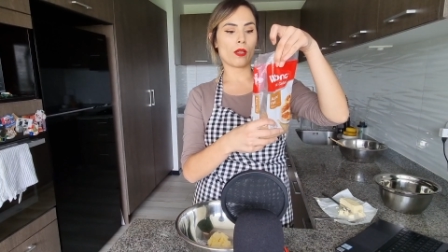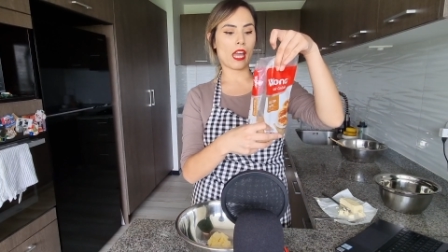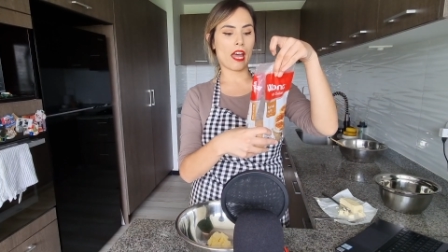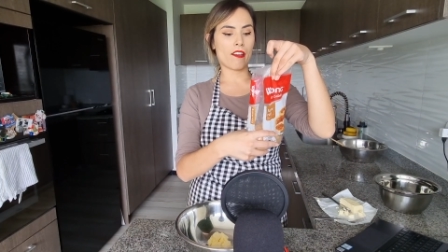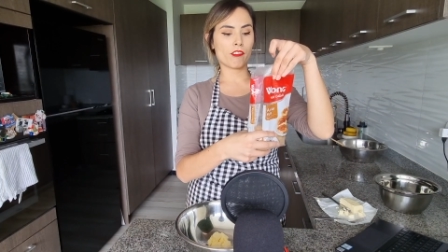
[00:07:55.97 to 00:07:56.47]
we
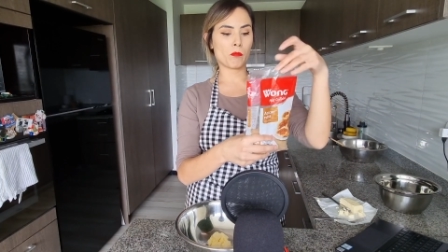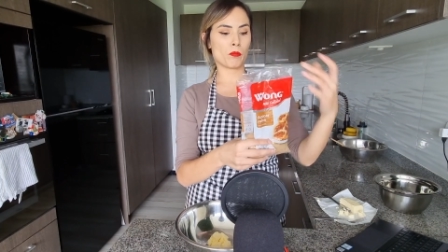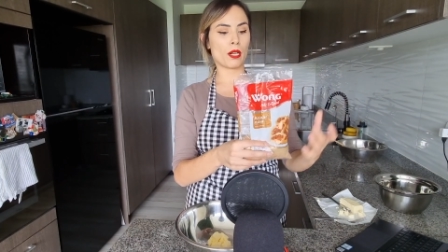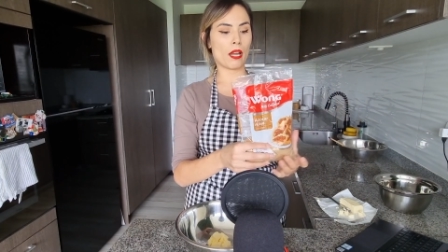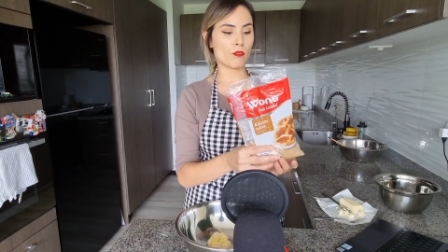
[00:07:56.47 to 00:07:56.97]
have
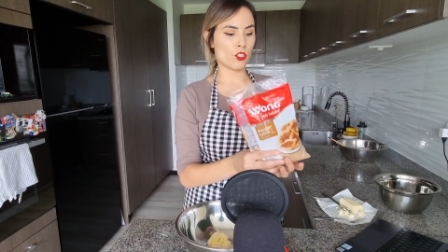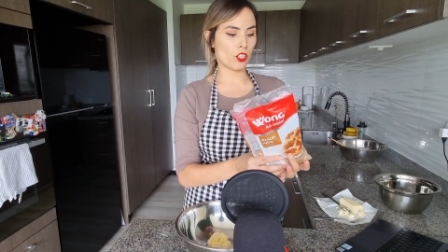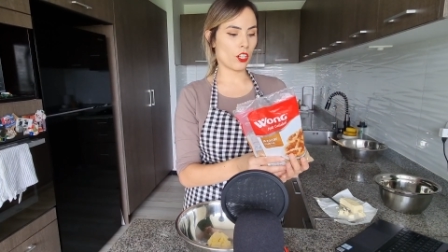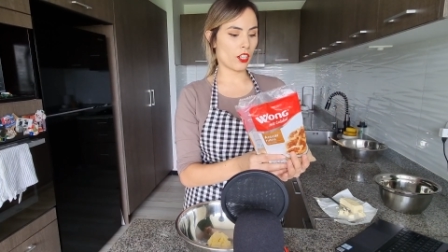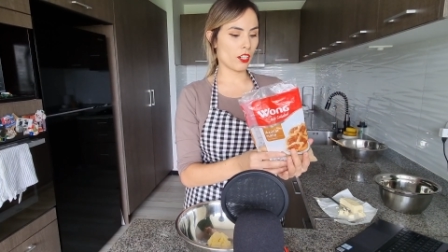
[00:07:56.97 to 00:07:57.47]
brown
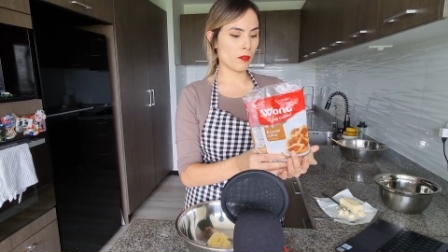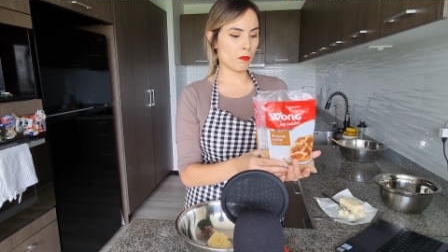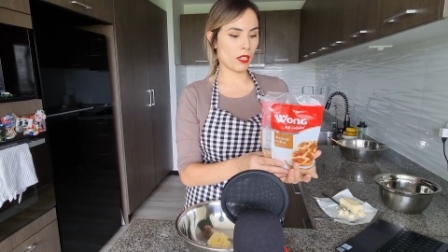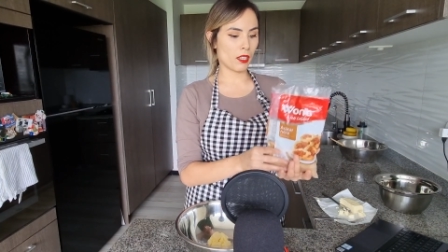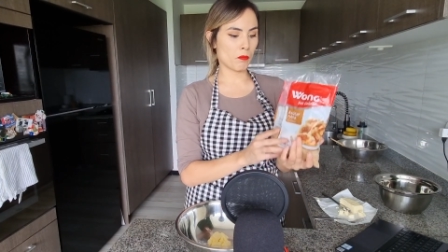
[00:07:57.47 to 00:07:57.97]
sugar,
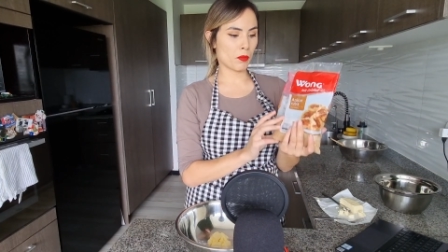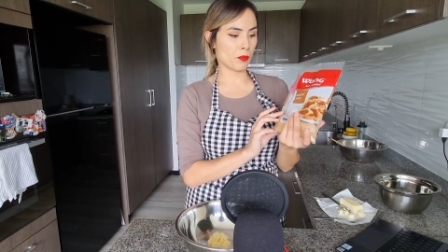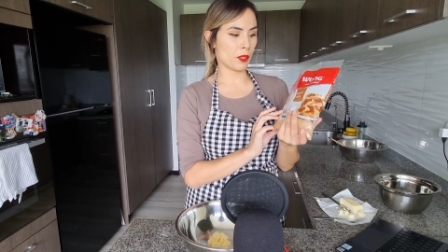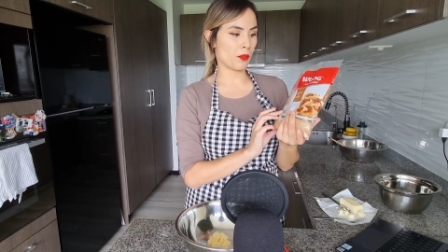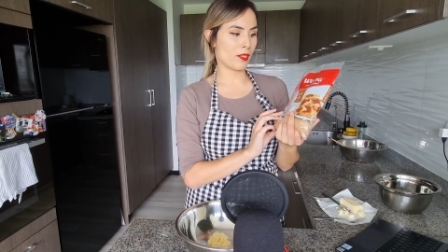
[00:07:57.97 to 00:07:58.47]
but in
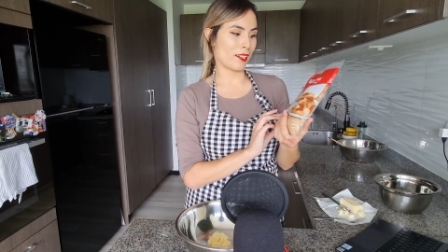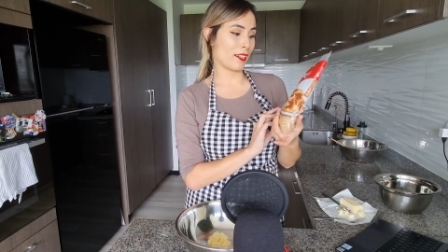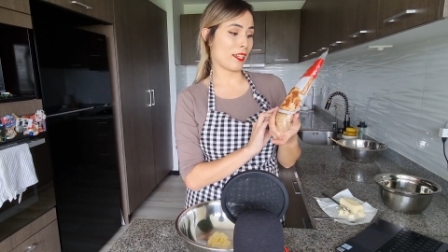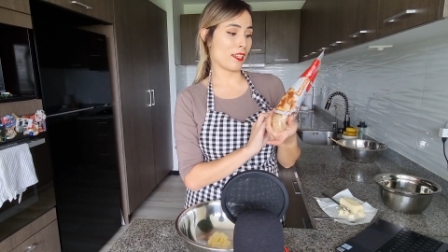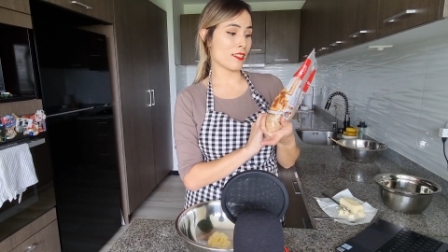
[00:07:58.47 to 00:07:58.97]
Peru
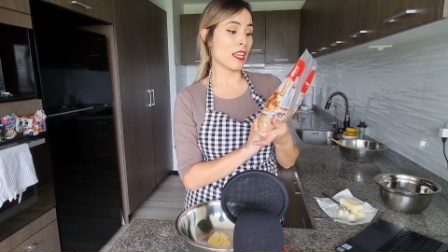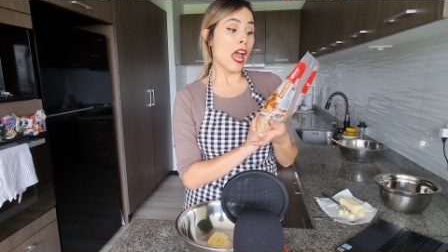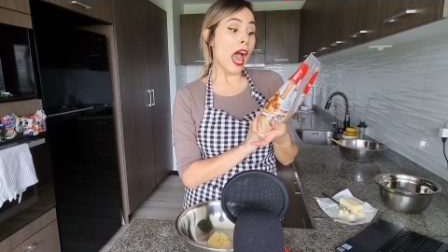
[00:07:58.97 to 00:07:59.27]
there is